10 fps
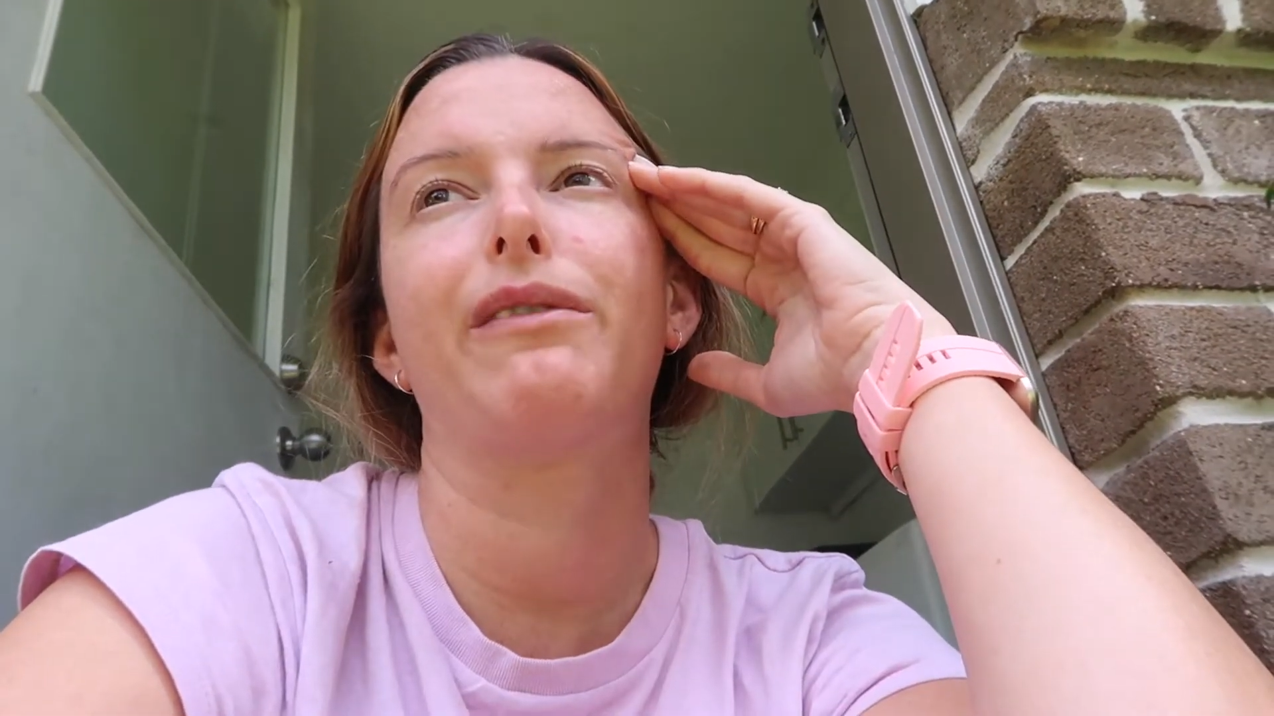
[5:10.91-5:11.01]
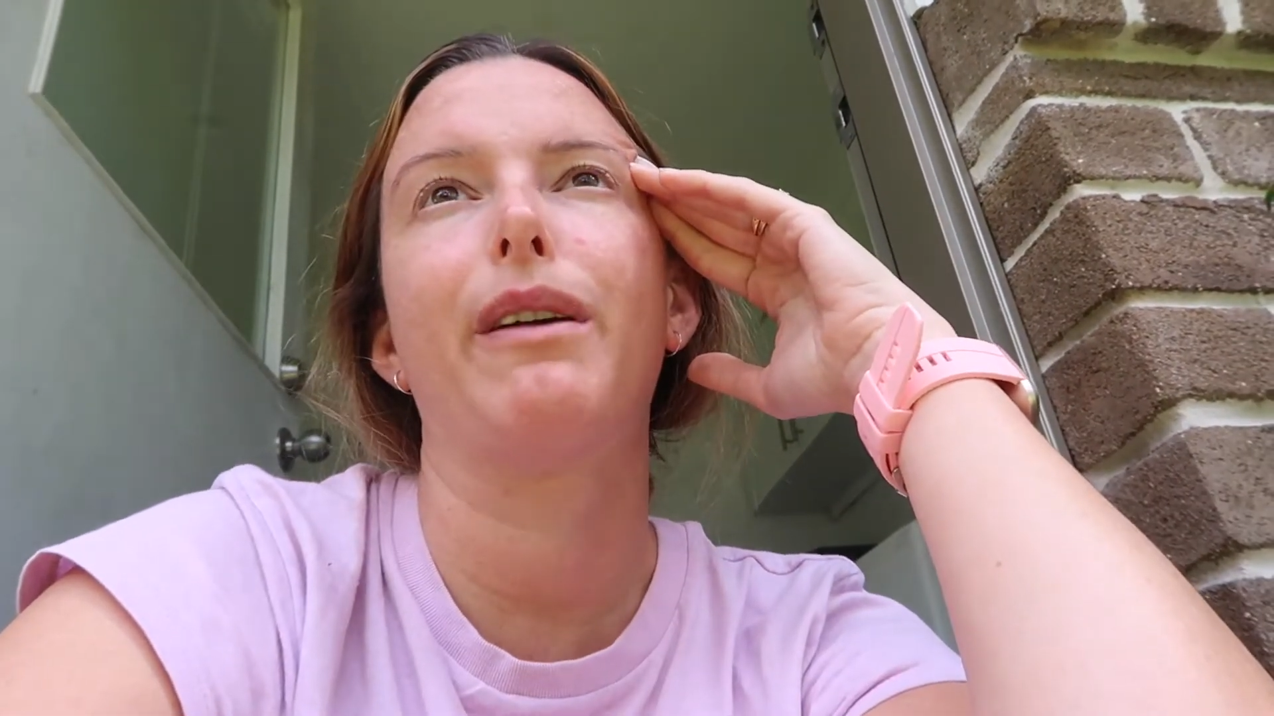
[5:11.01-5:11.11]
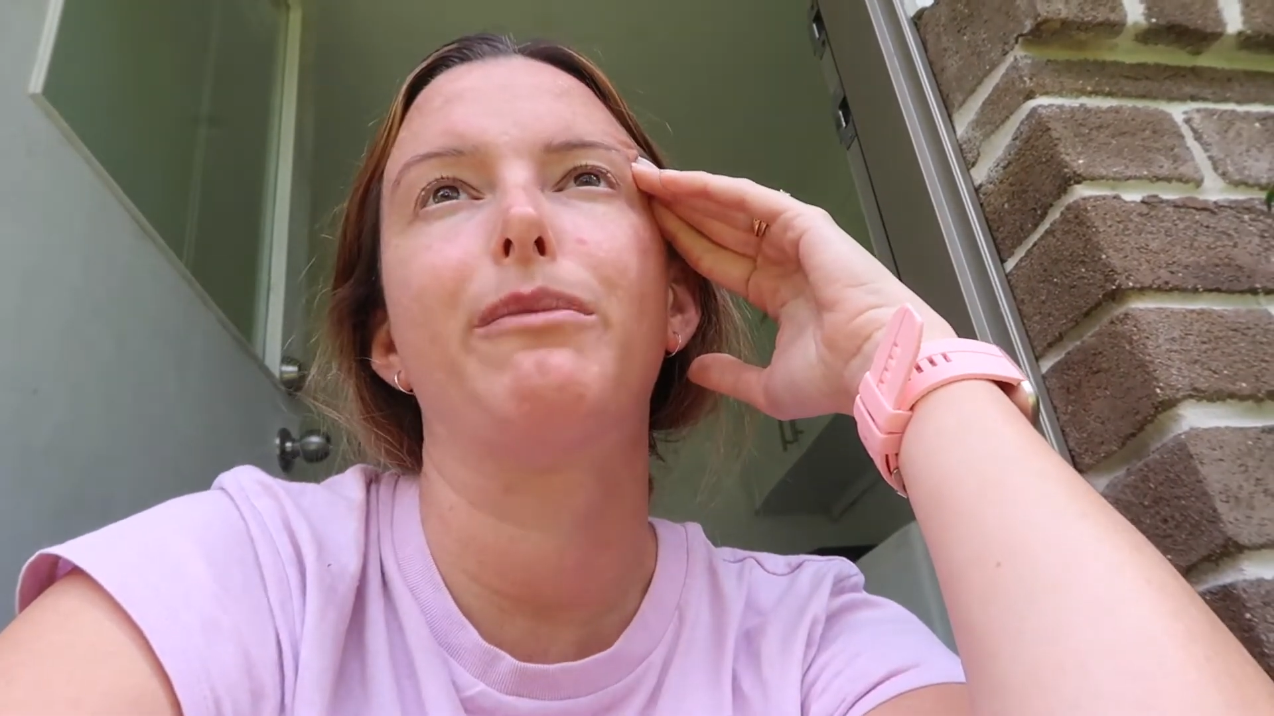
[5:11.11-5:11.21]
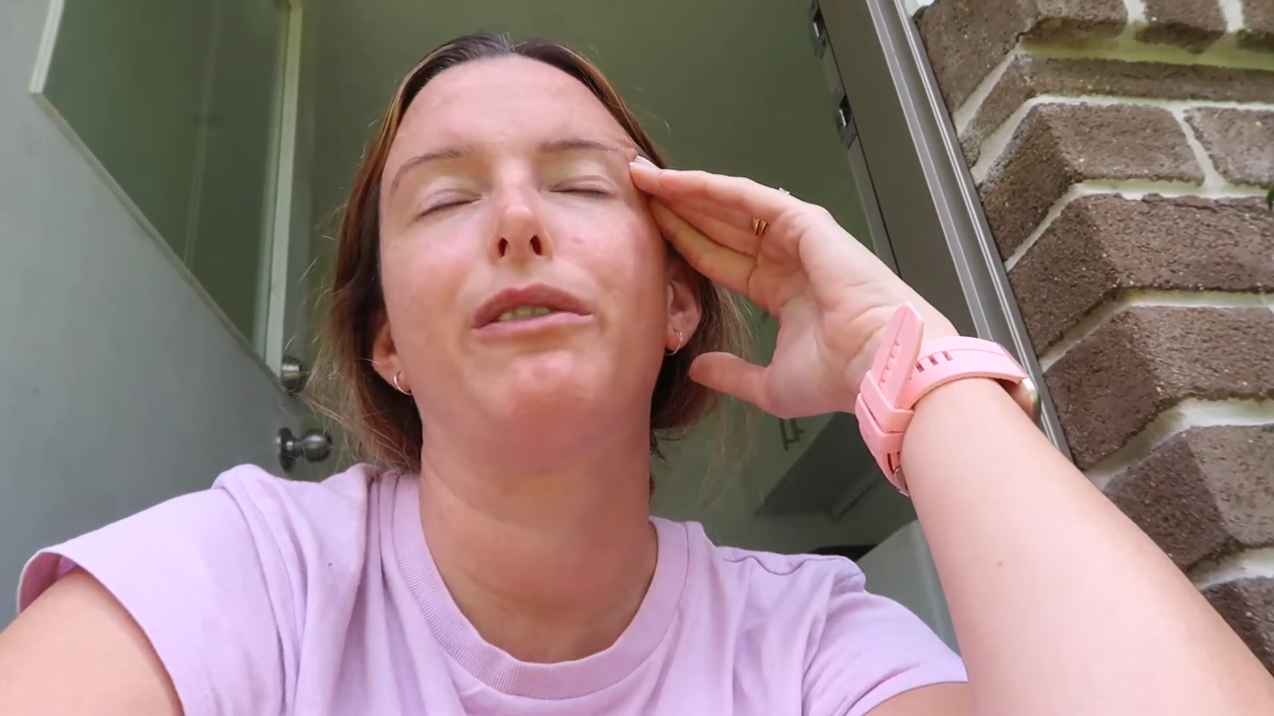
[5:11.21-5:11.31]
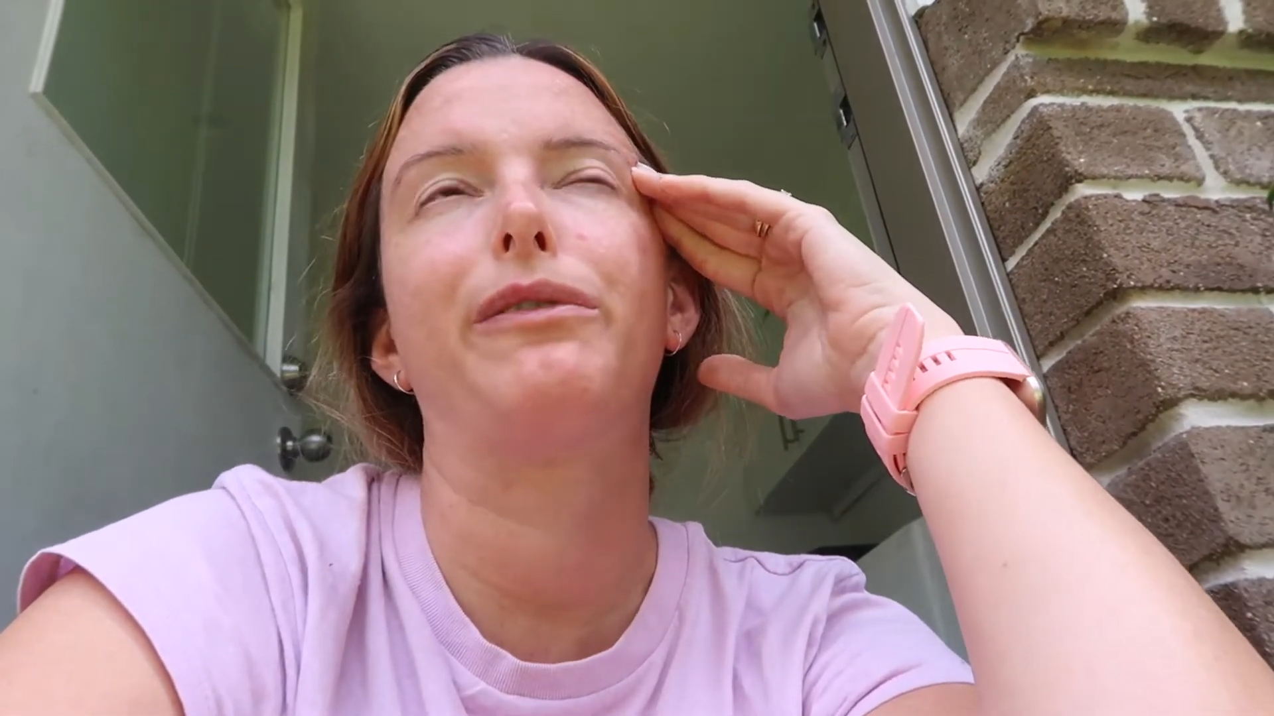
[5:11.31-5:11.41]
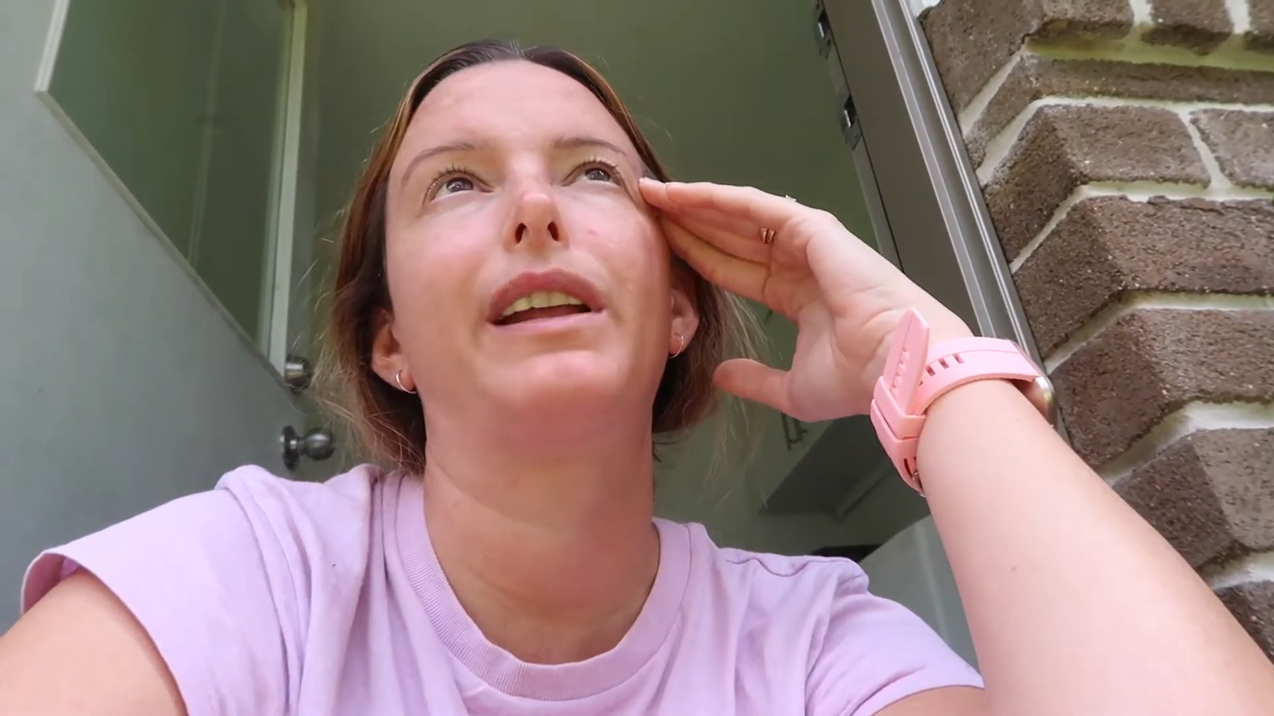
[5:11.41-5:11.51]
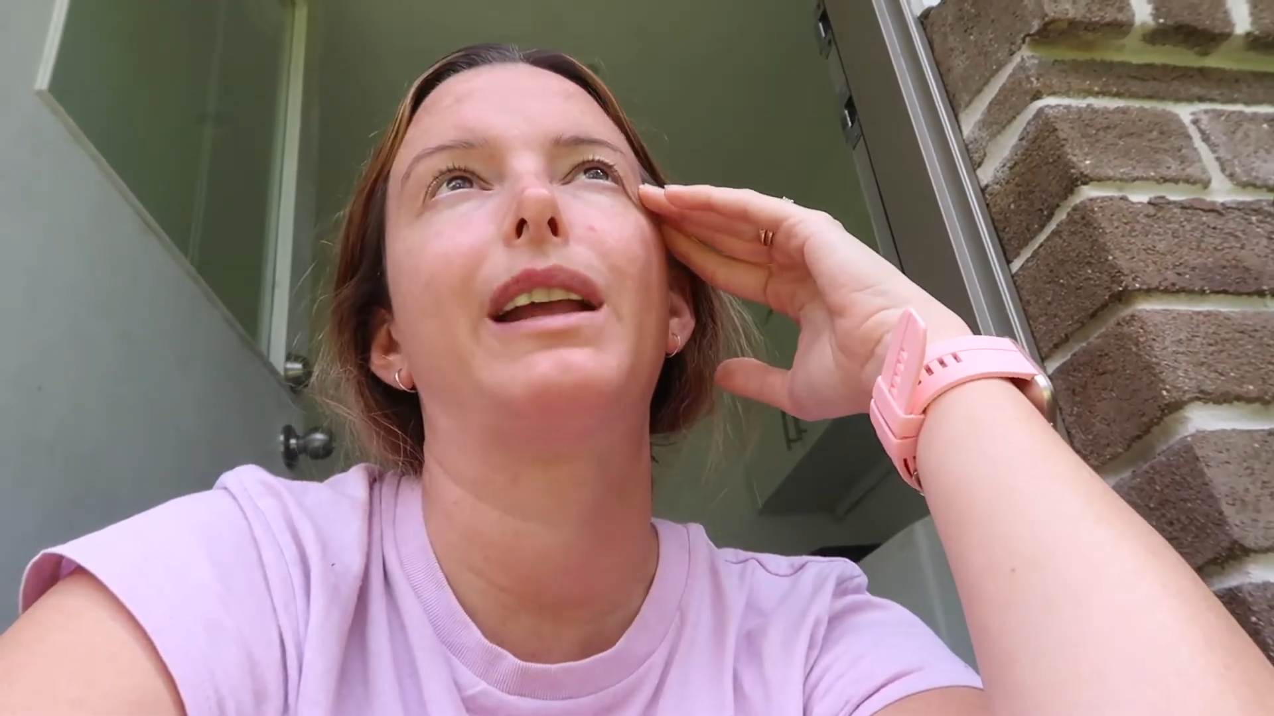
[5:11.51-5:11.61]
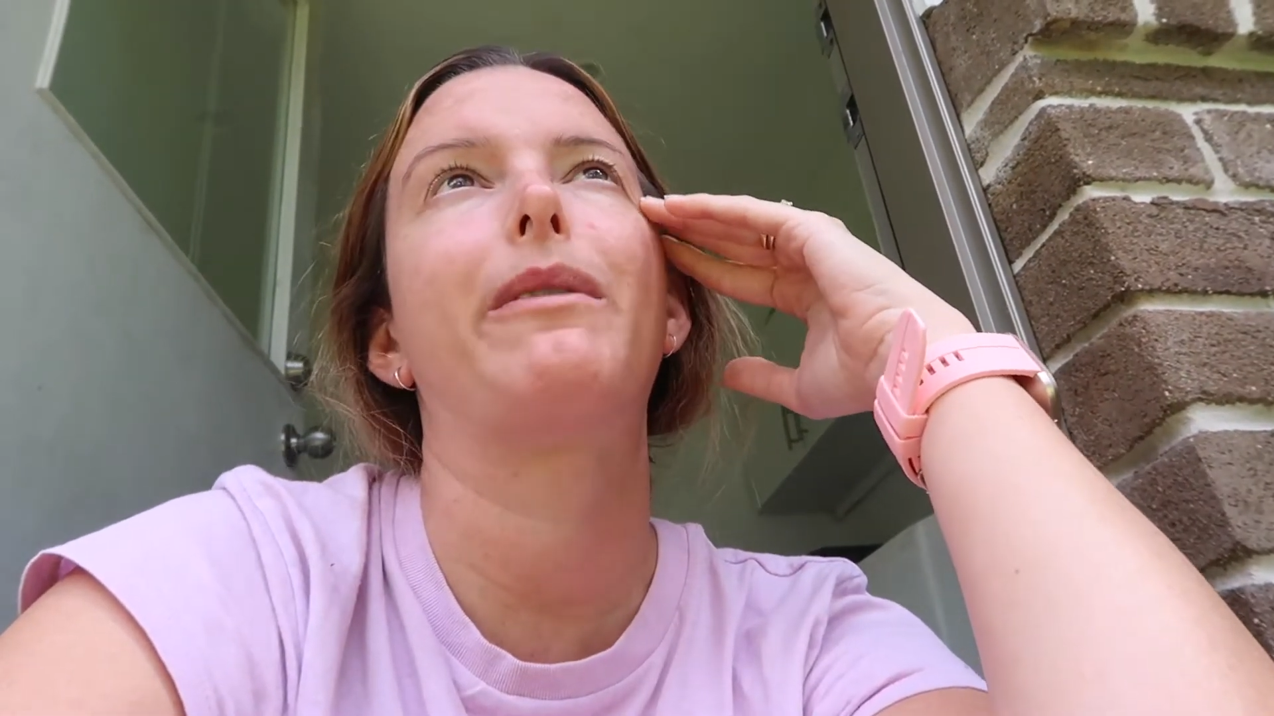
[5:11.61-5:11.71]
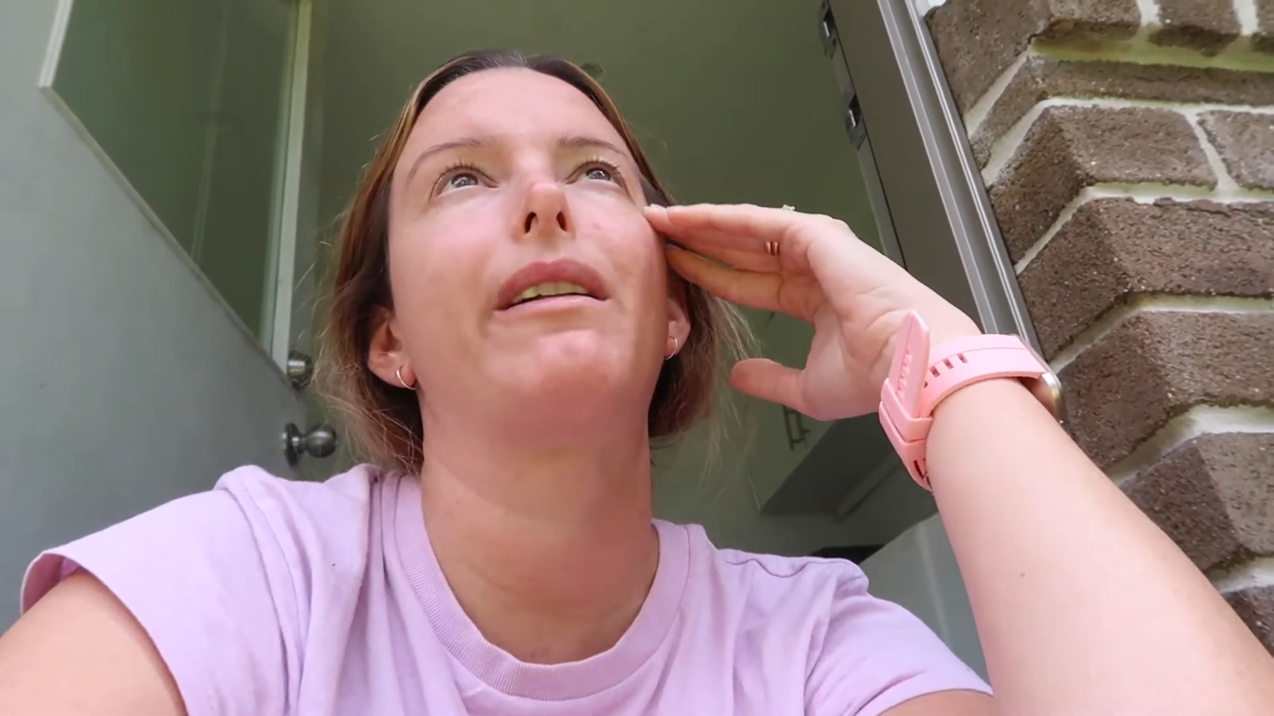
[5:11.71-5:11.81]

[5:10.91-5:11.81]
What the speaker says: if I'm not feeling